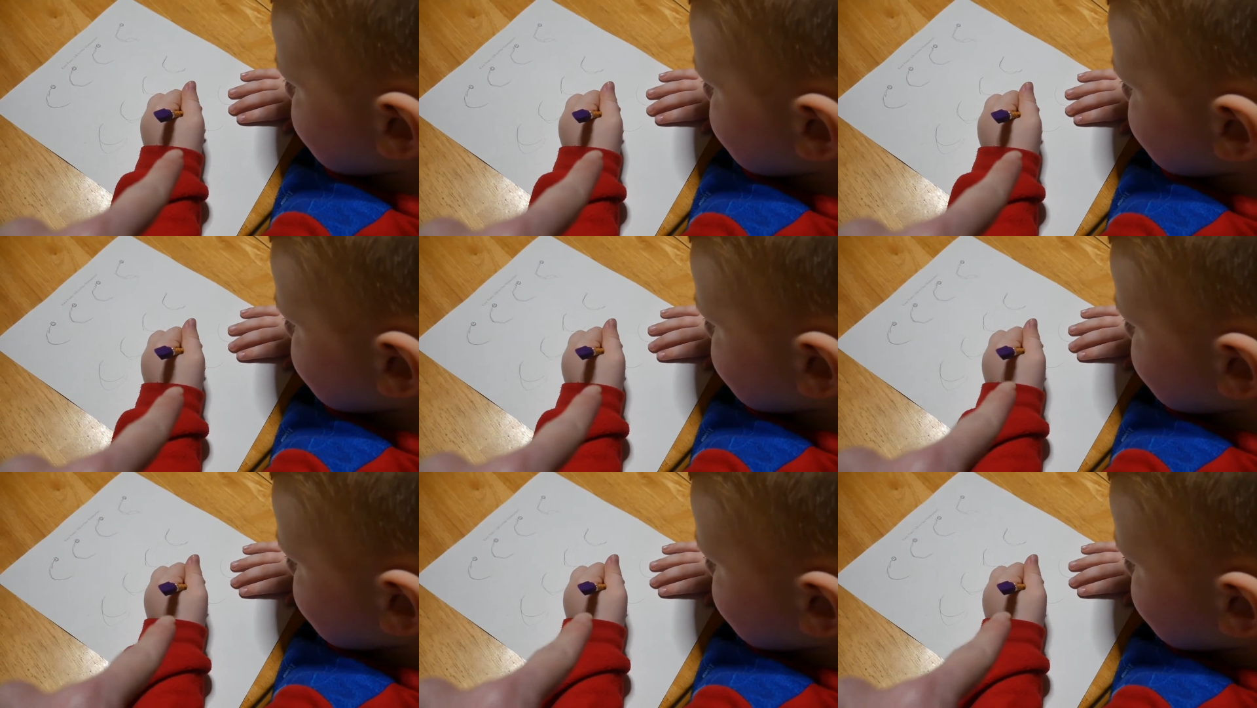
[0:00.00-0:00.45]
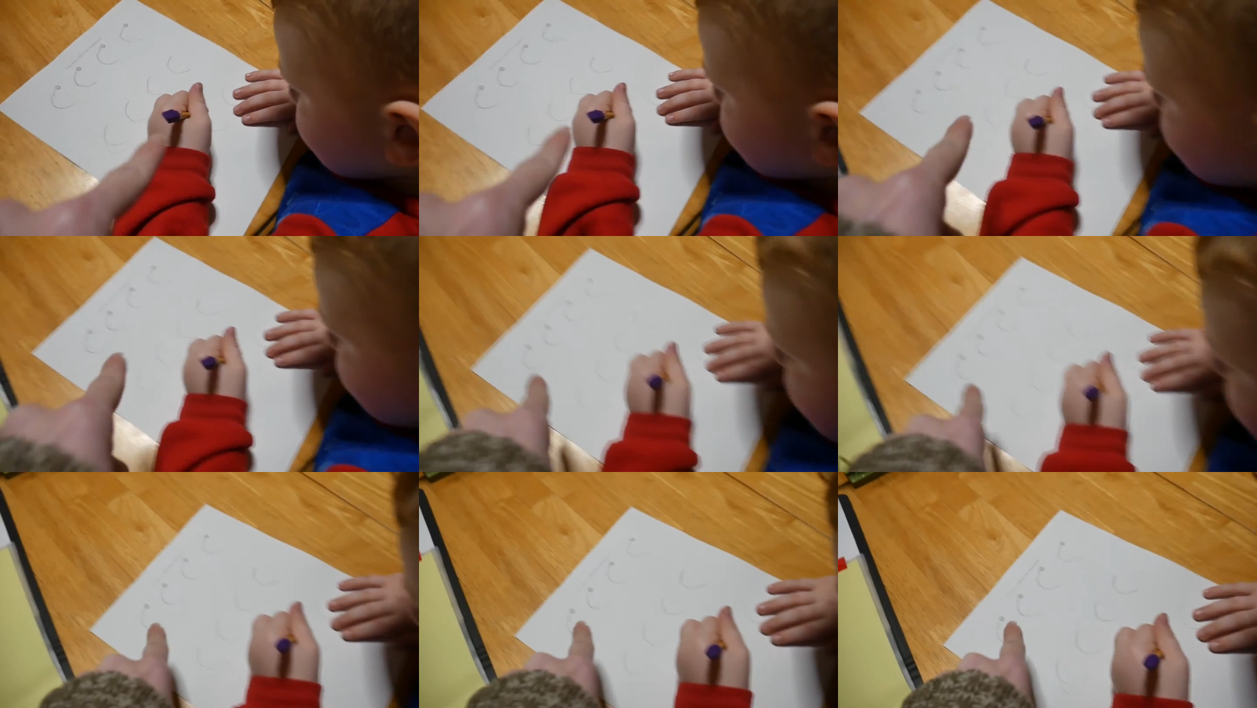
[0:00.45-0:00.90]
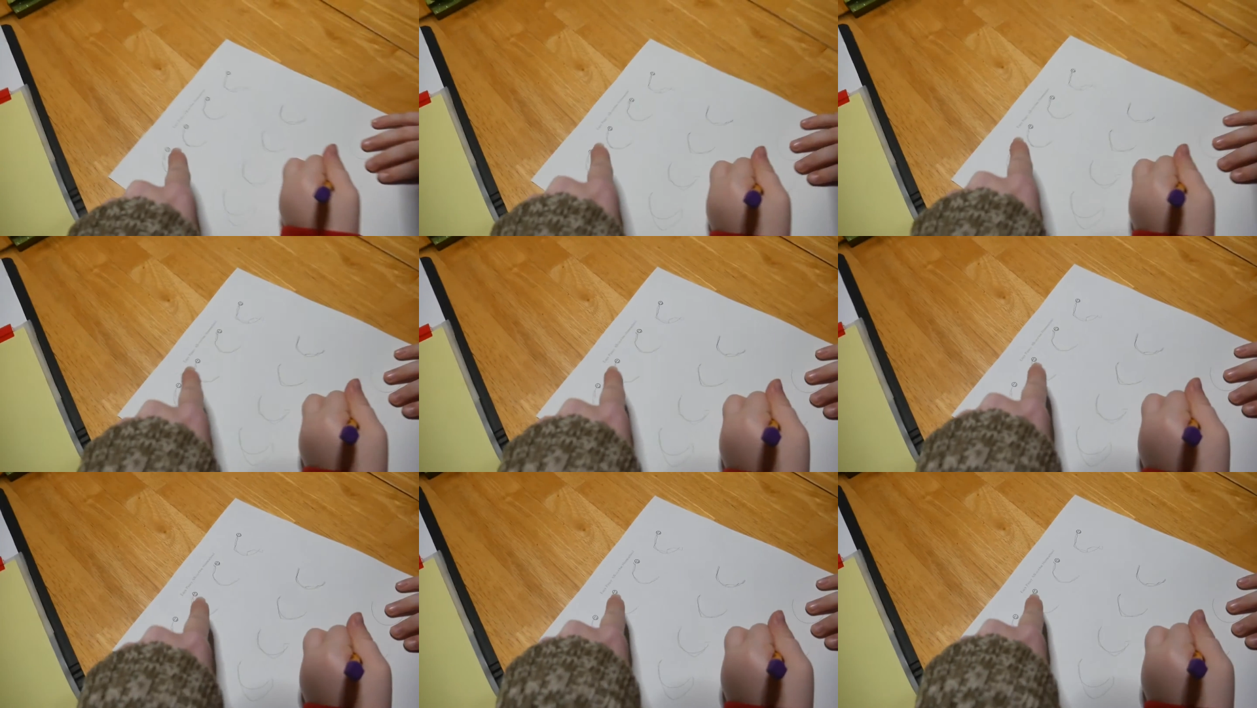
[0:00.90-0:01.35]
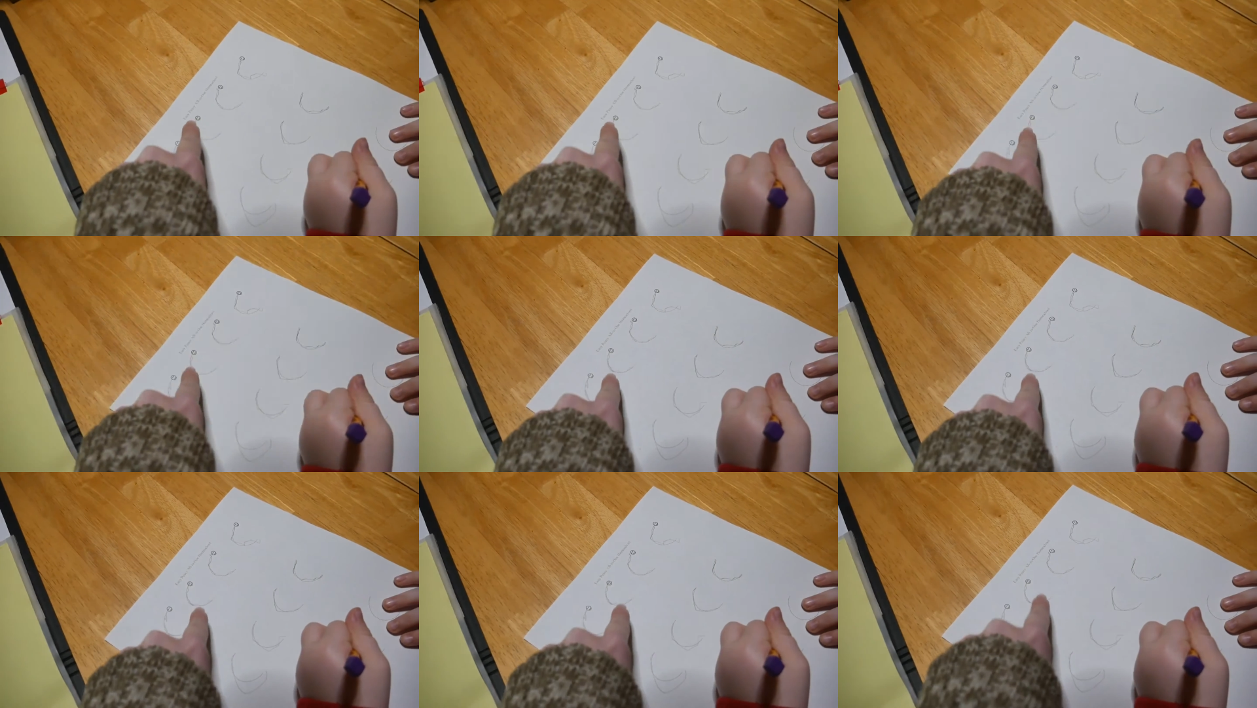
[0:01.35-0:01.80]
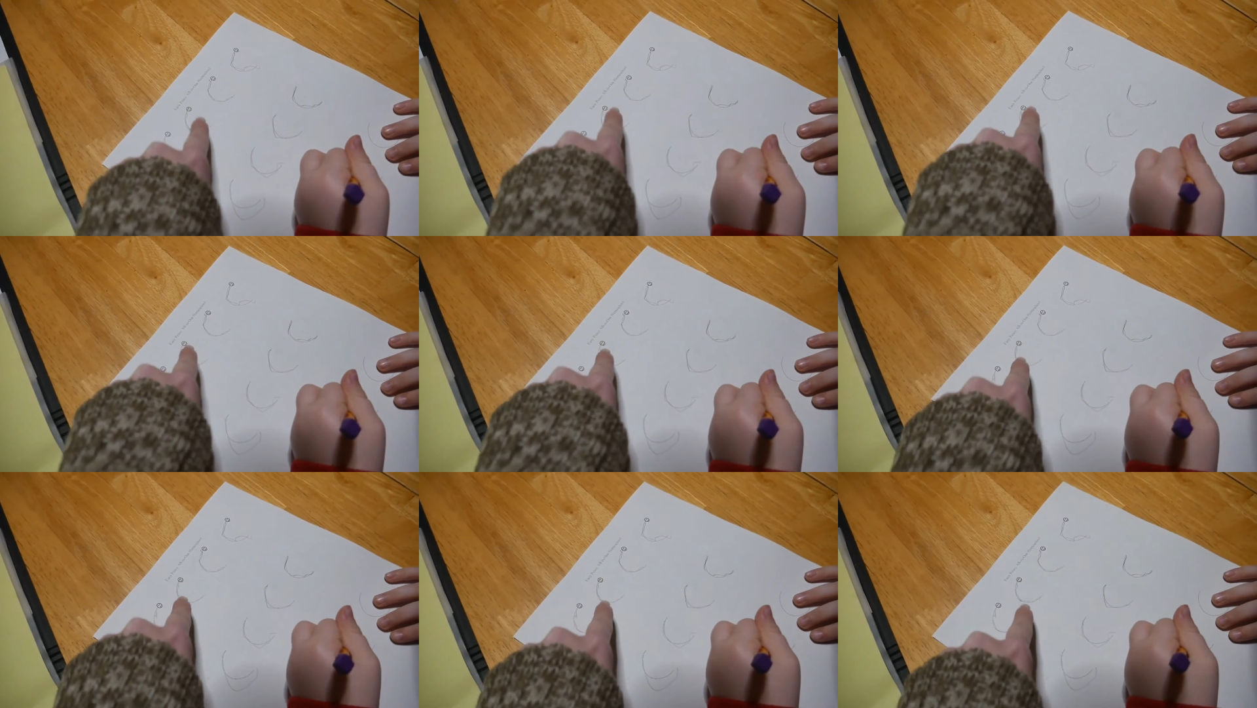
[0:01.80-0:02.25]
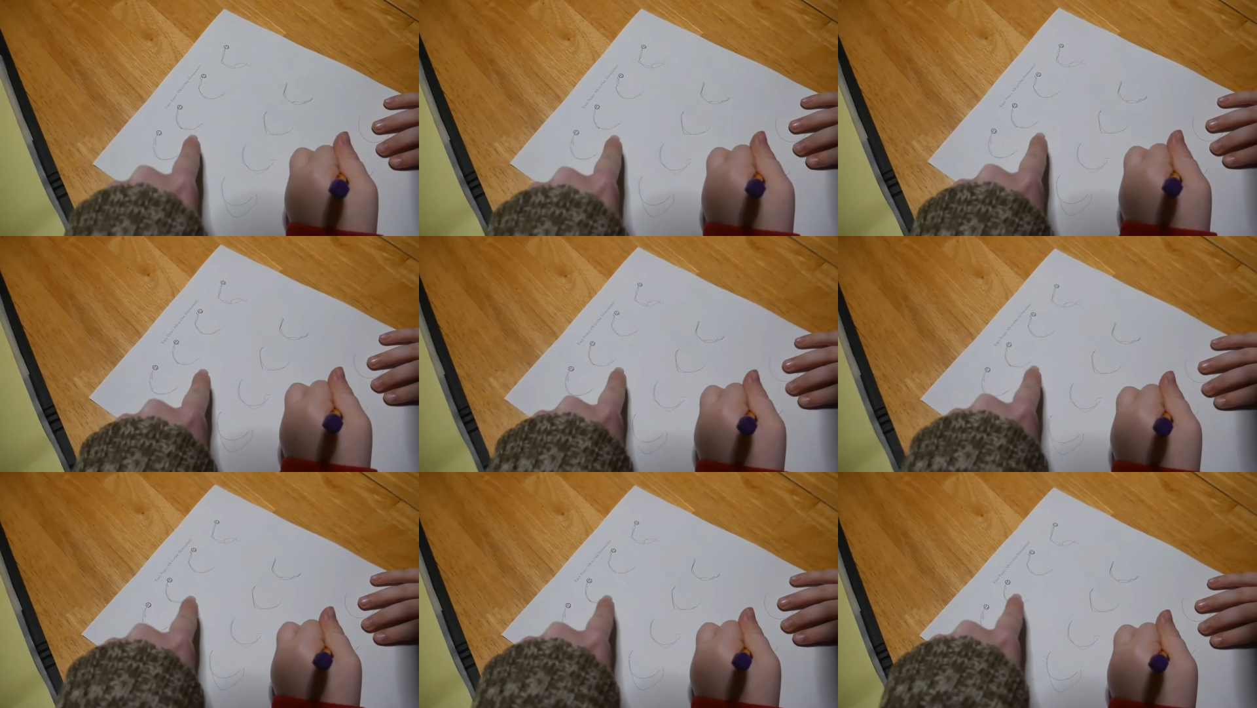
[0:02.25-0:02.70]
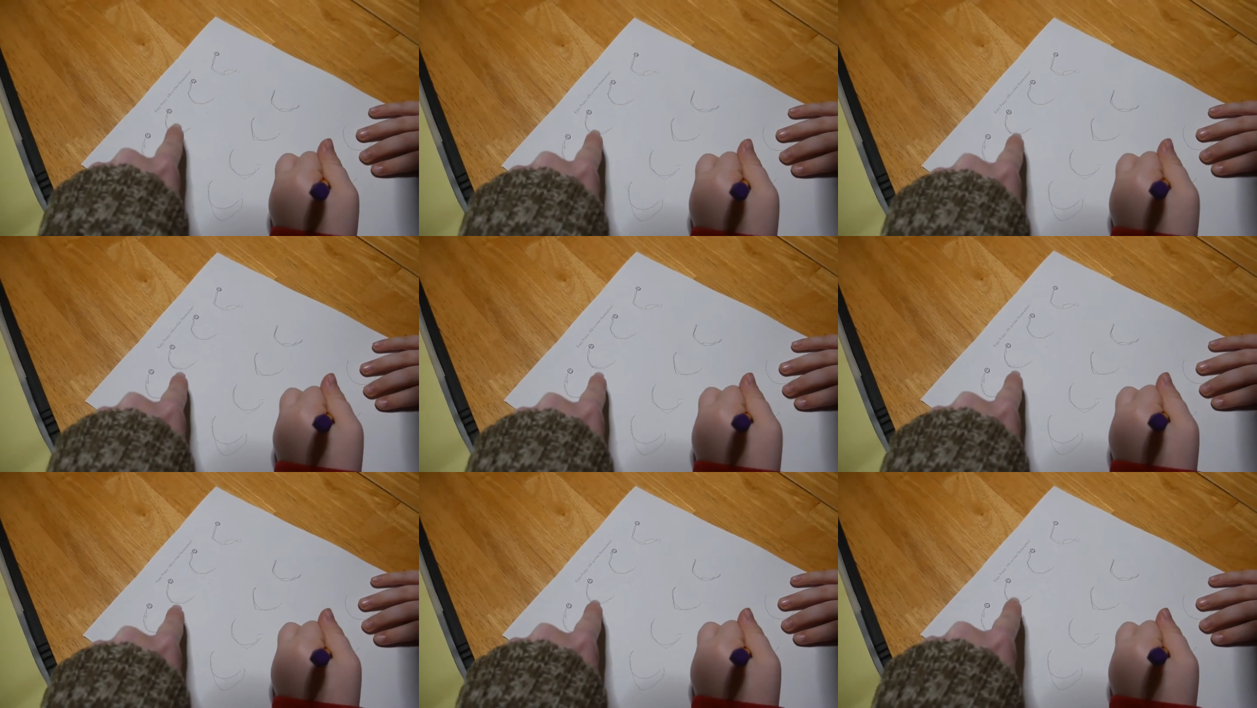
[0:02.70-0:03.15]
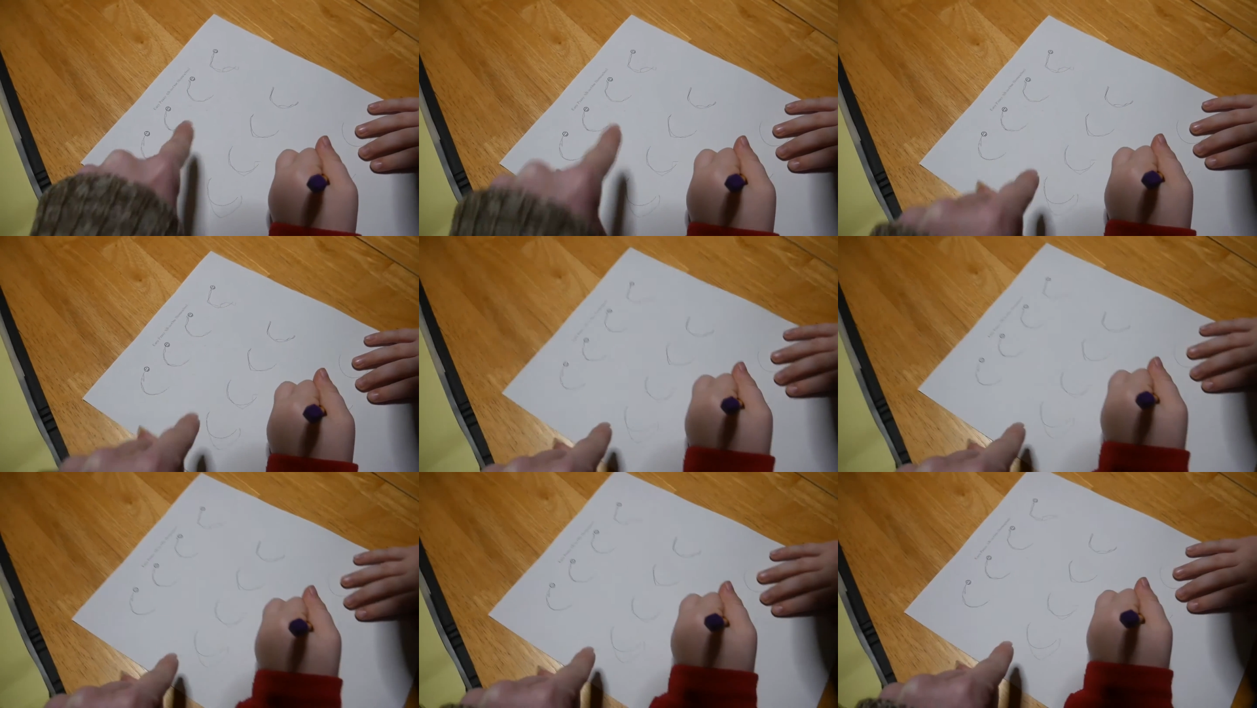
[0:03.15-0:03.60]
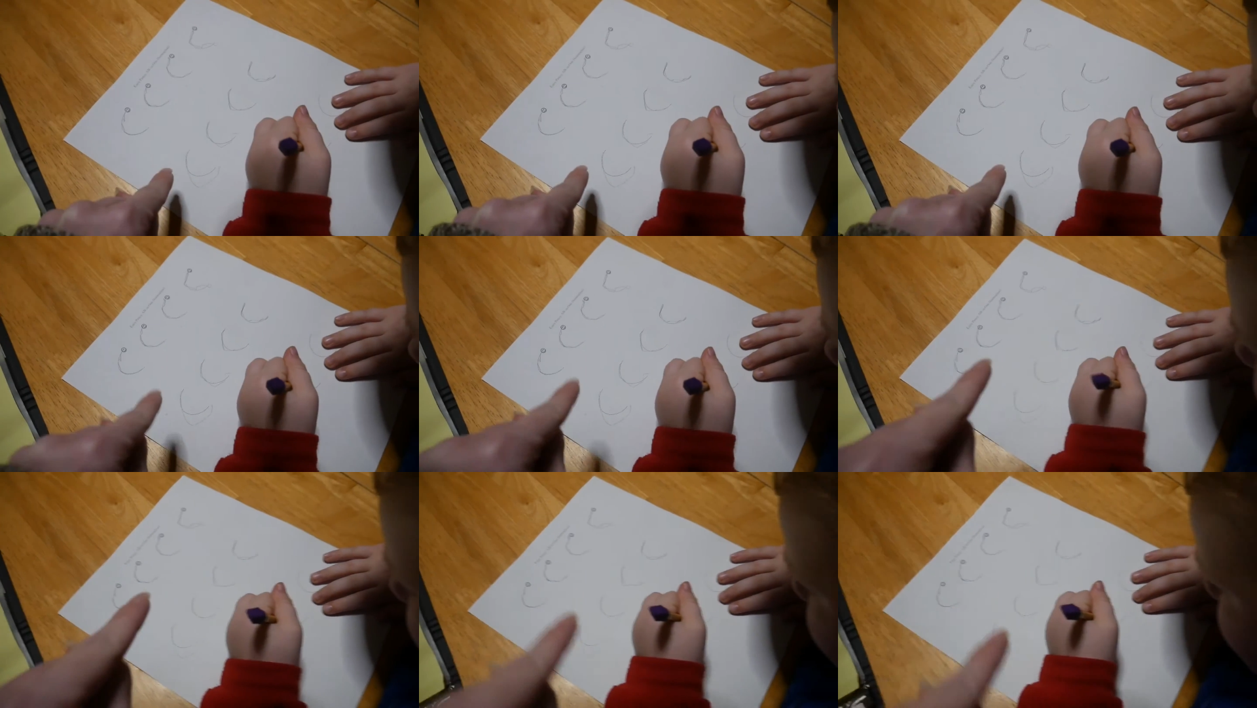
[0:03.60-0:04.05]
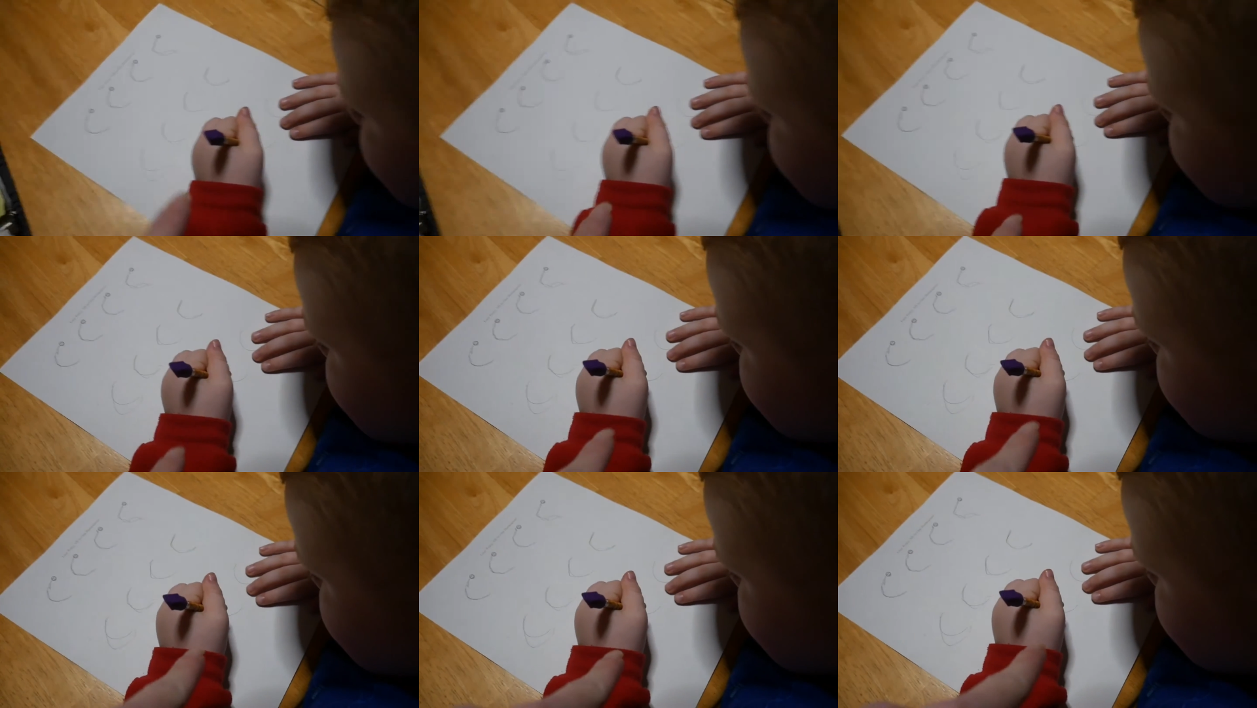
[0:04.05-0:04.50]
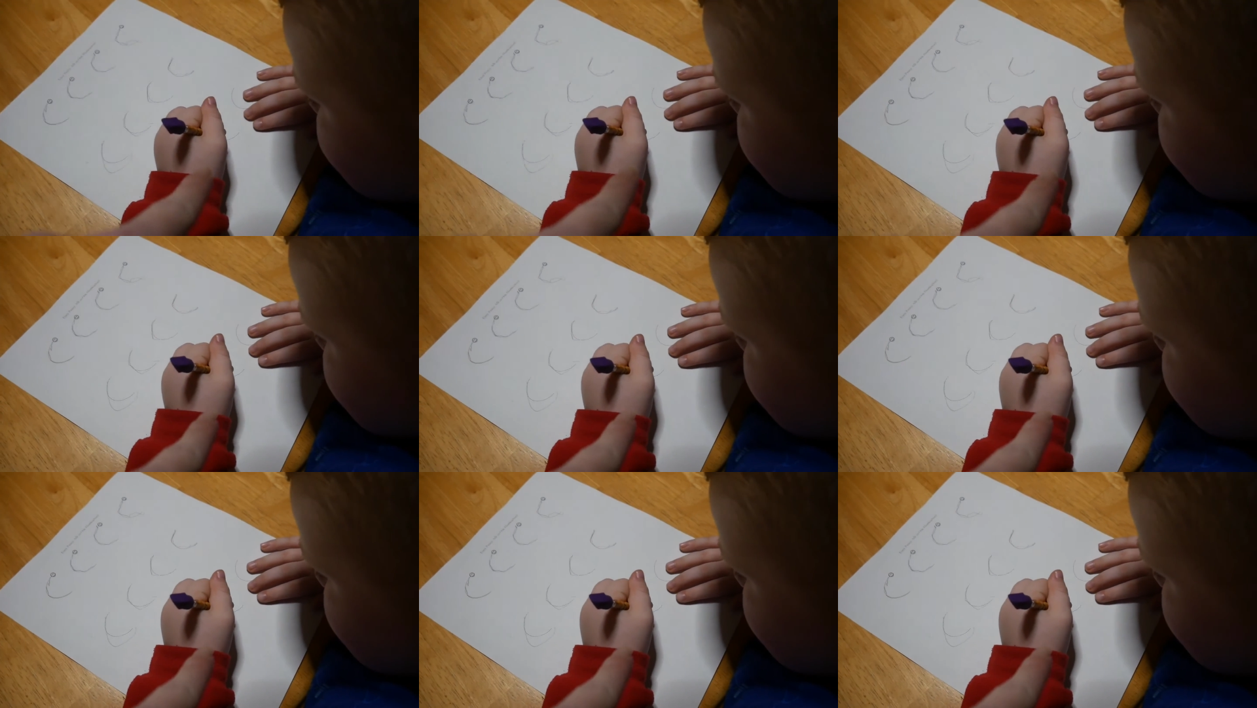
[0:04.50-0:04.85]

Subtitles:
[unreadable: no face in view]